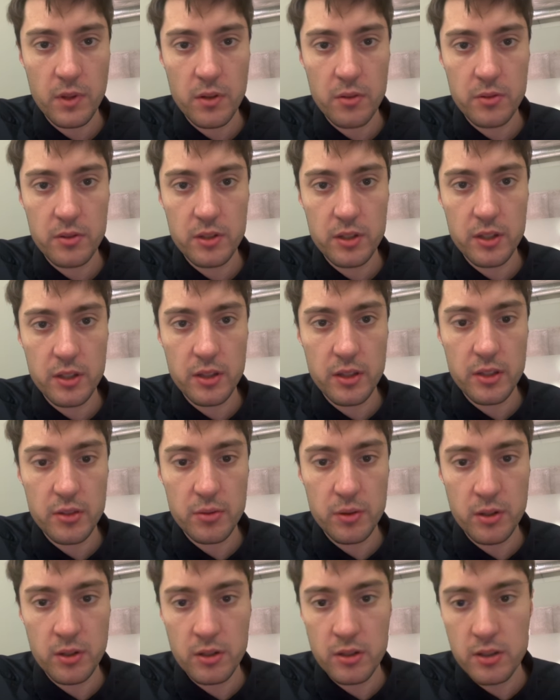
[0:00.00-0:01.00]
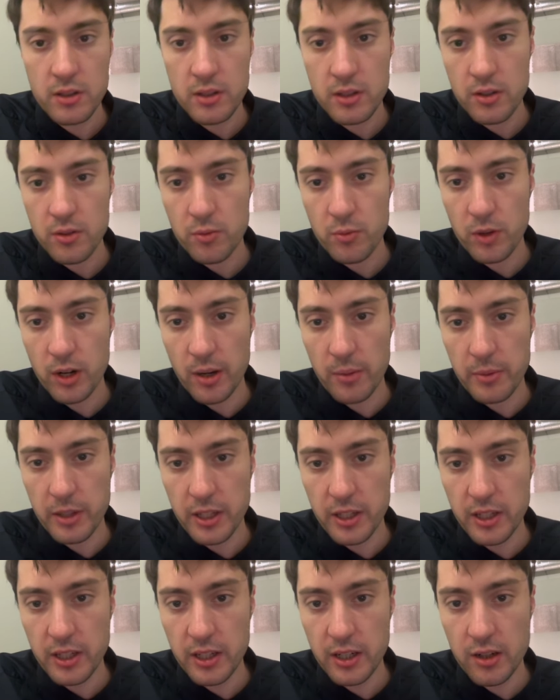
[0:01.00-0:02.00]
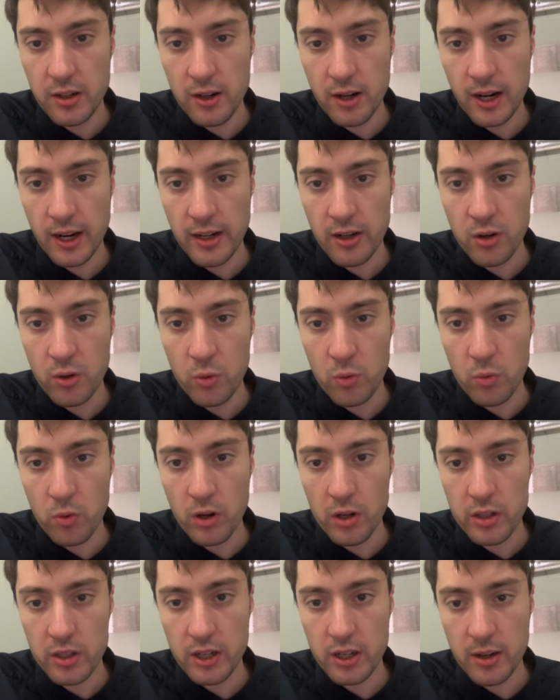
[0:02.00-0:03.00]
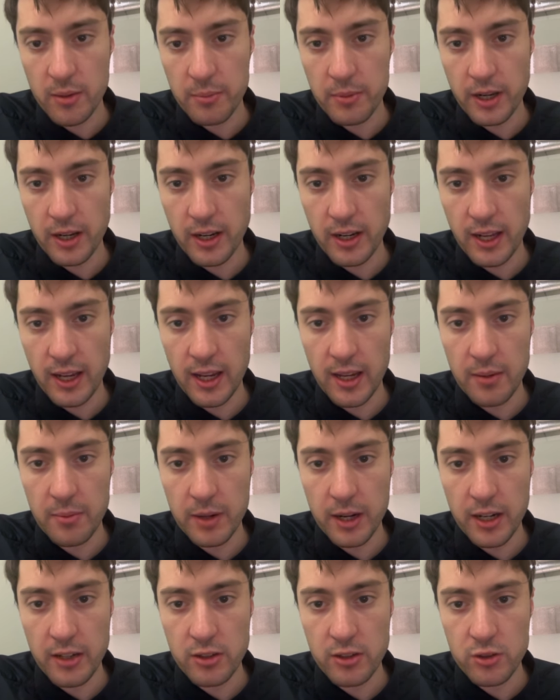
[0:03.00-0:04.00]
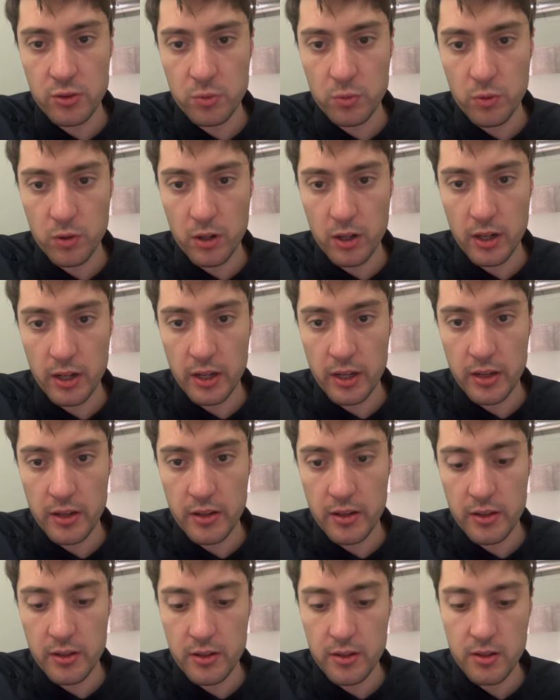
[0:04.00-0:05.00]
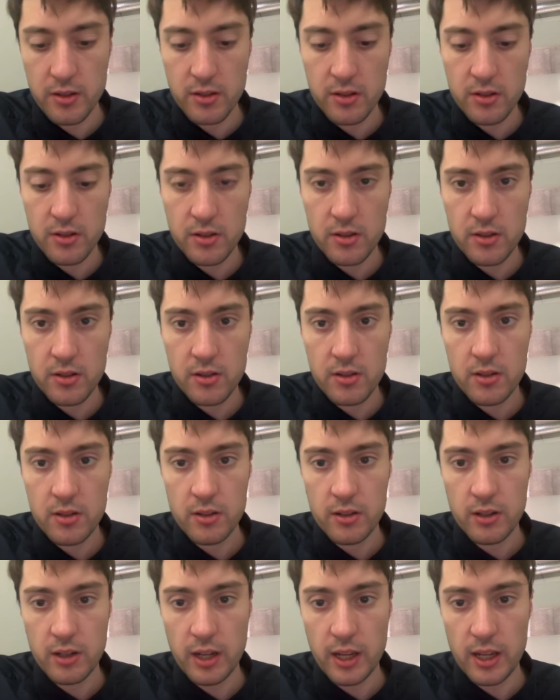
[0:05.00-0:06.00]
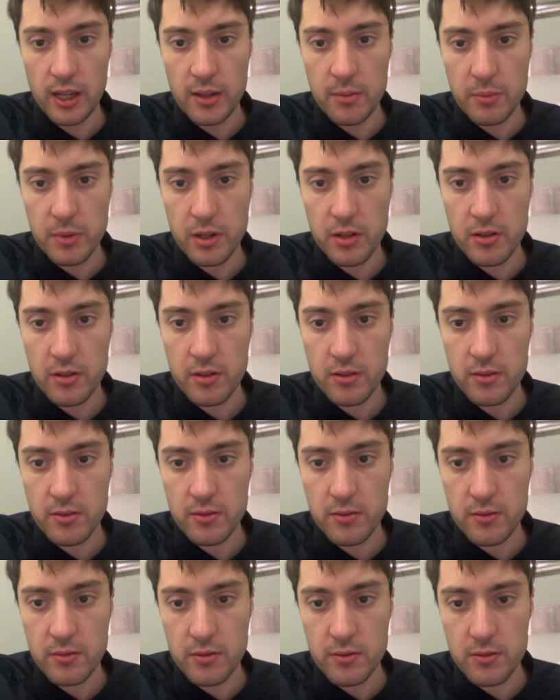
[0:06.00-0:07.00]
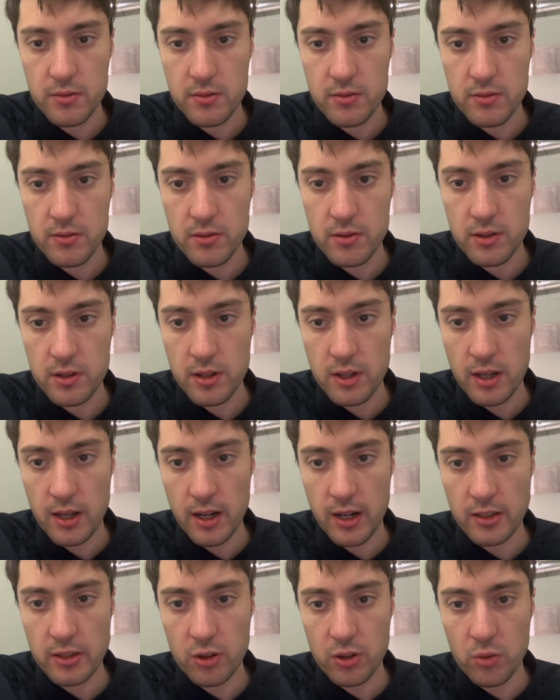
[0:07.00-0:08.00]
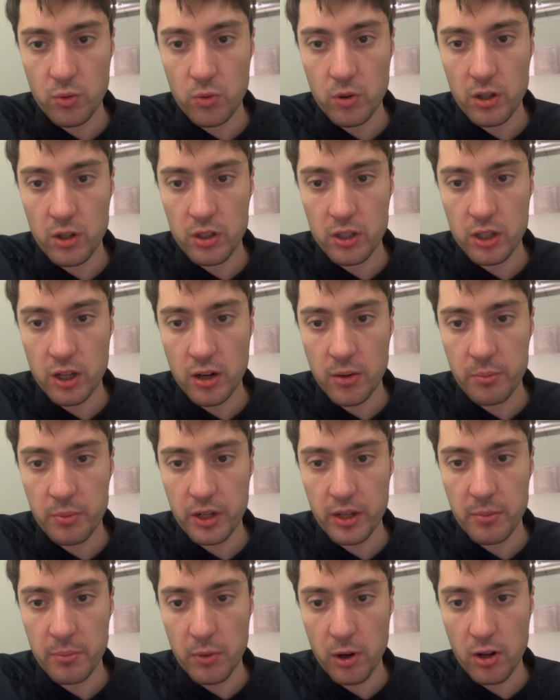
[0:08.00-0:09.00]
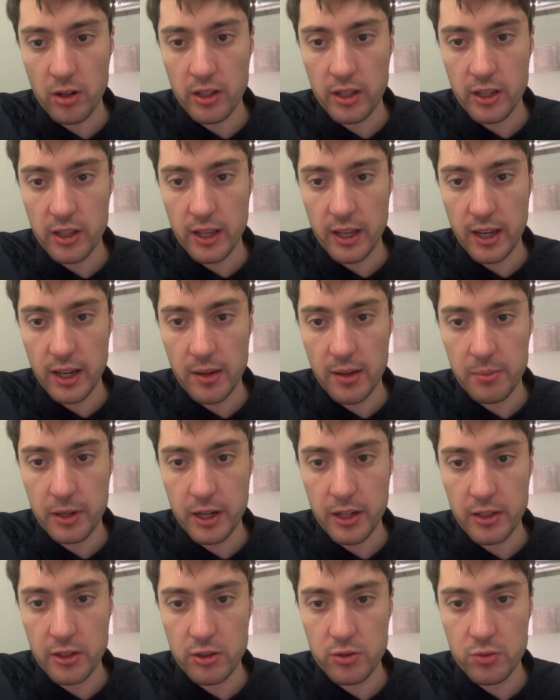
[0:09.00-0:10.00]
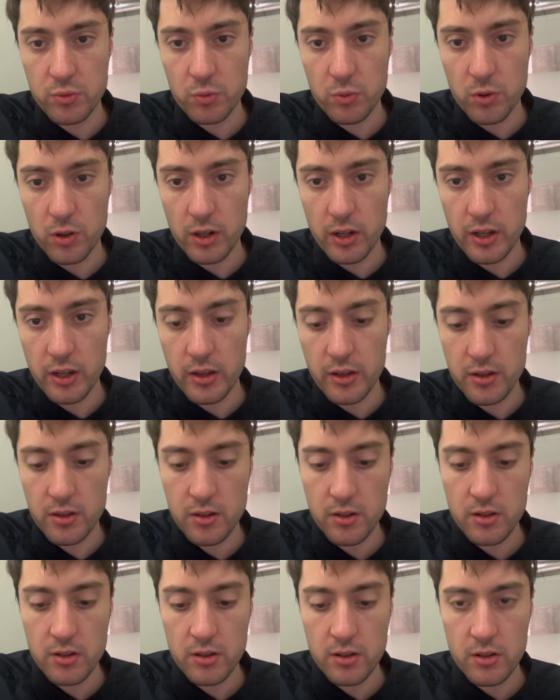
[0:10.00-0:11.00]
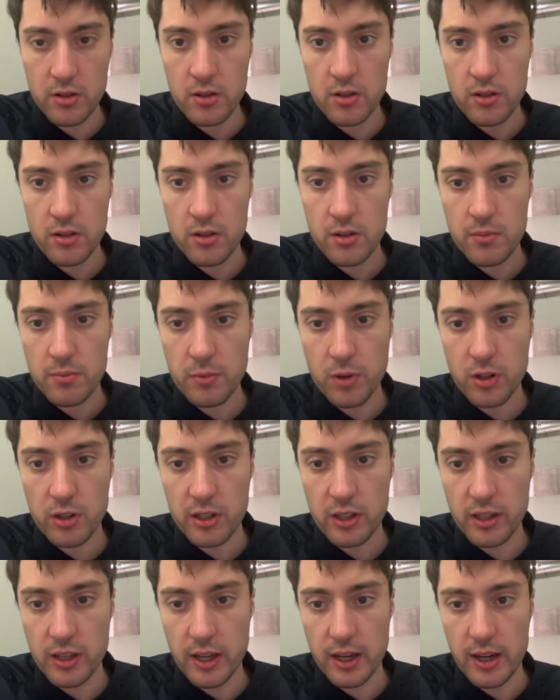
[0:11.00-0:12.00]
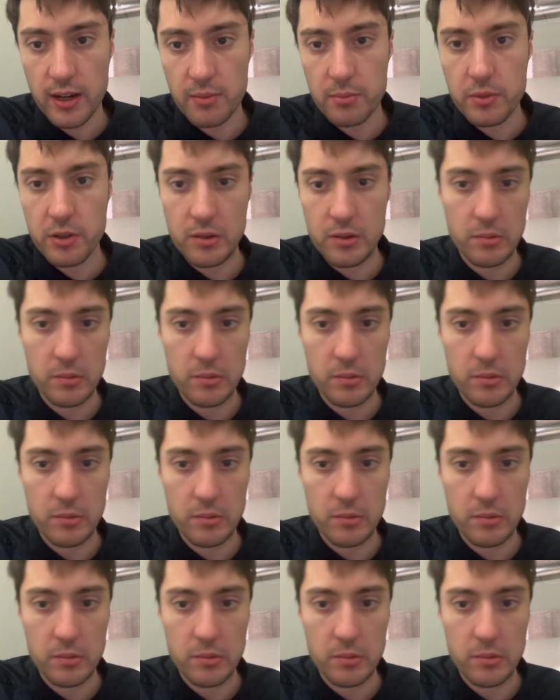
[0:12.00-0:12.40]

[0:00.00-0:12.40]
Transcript: is it this one? When I'm here, I don't want company name. I just want name. And I don't want company market cap. I just want market cap.